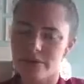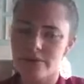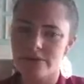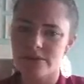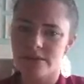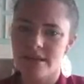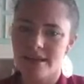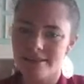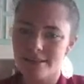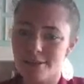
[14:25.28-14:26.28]
roots
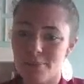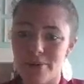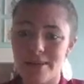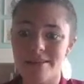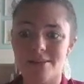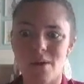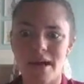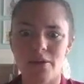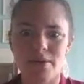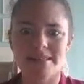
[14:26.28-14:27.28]
at this point. So
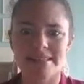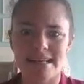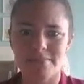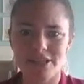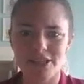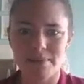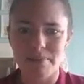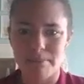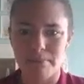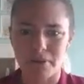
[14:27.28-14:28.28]
I don't want to damage them
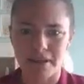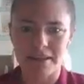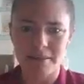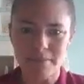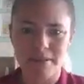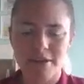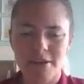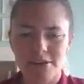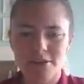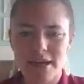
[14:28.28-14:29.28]
by pulling them.
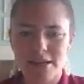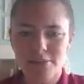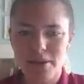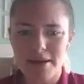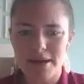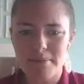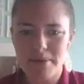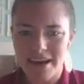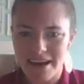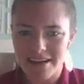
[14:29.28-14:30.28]
So that's why
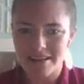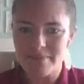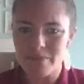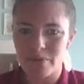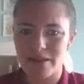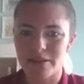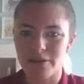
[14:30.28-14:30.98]
I'm cutting them with a